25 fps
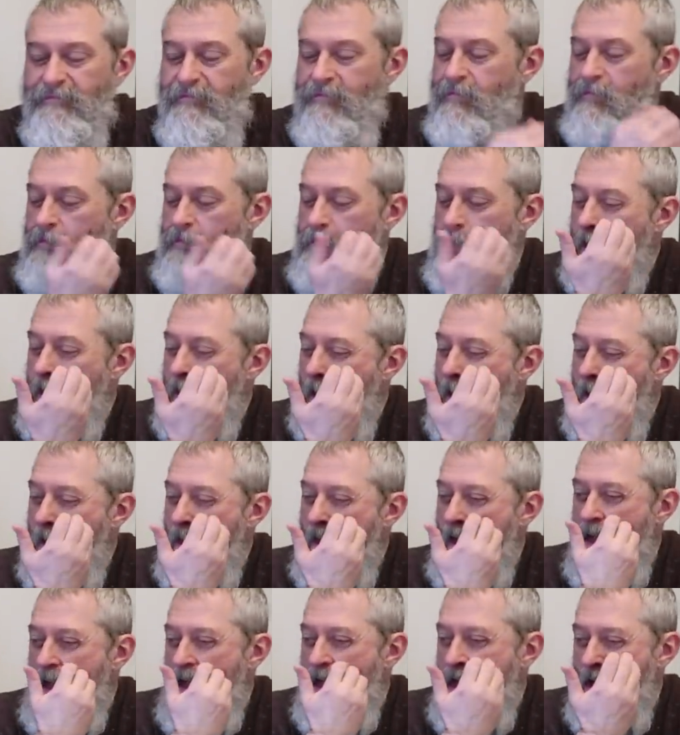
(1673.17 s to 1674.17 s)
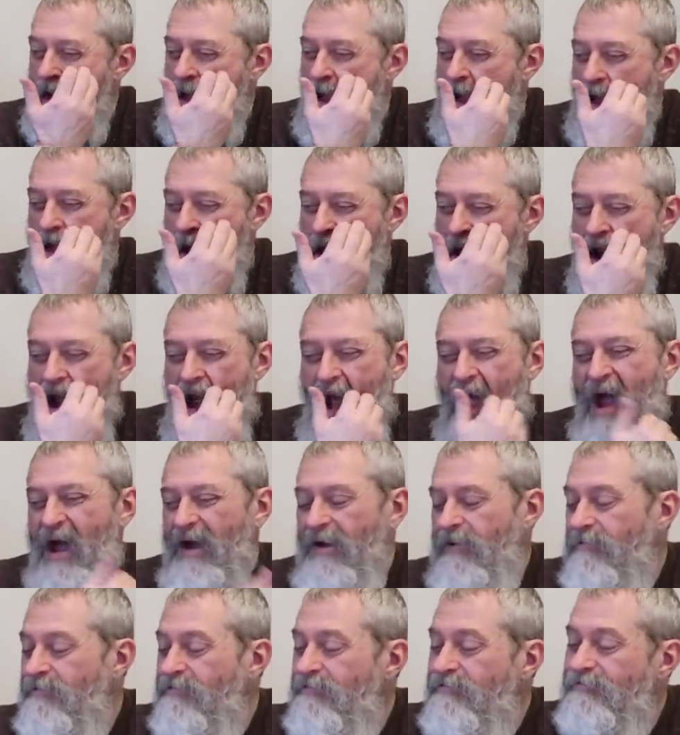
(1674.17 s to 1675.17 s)

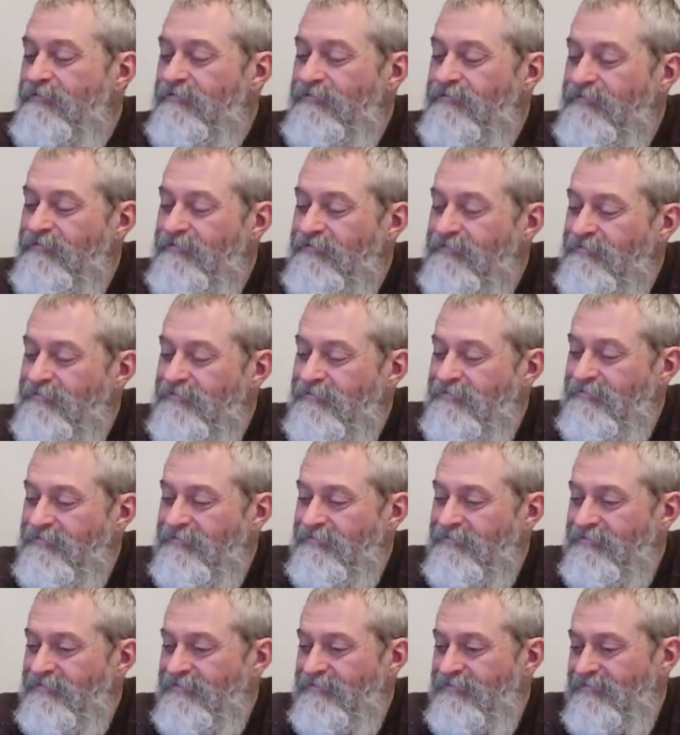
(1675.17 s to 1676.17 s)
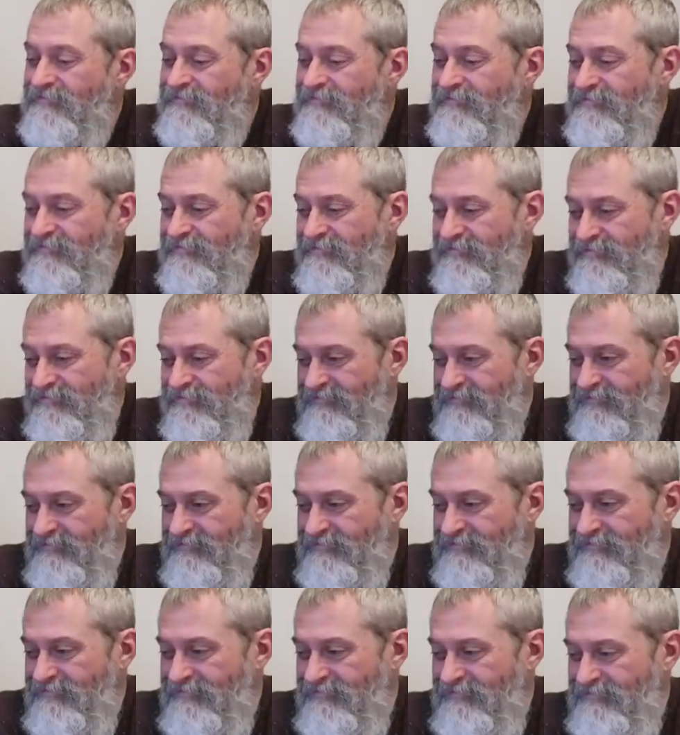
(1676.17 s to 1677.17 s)

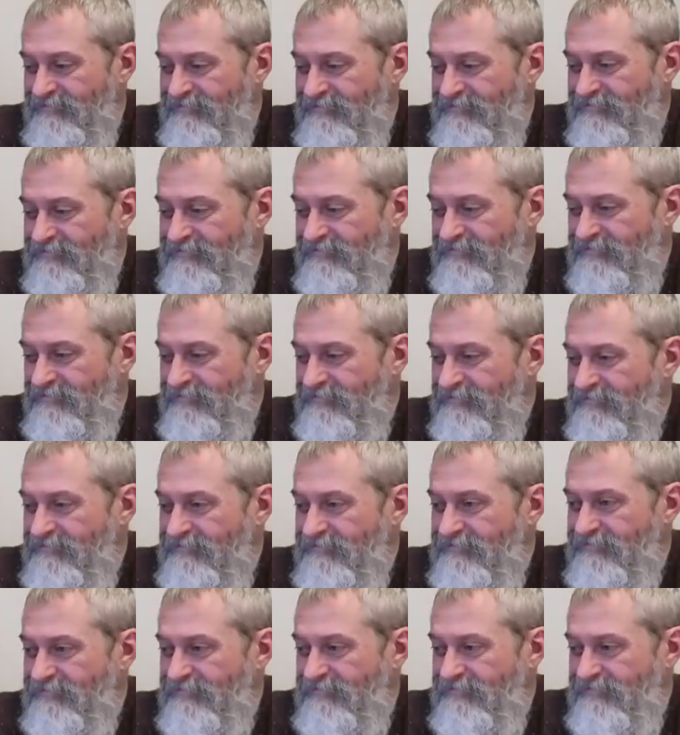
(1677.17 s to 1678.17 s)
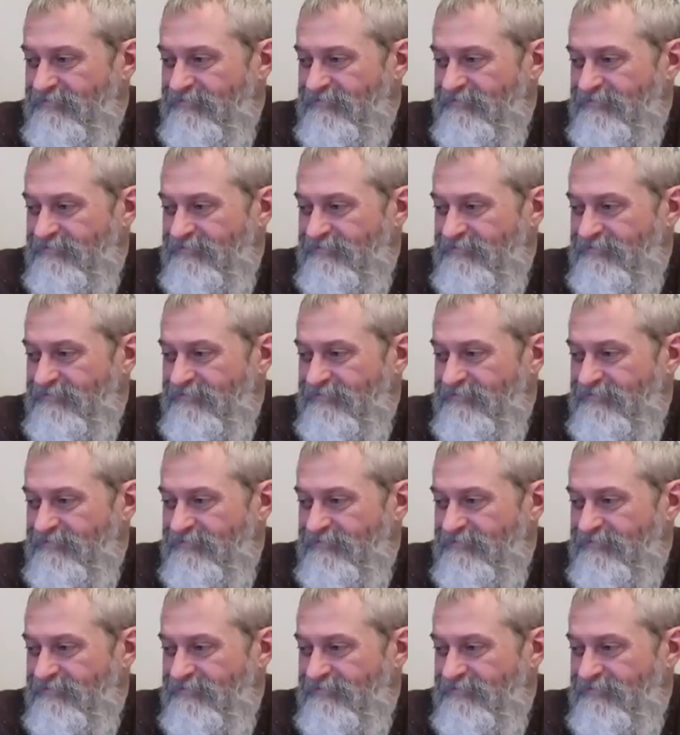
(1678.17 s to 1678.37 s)
[no speech]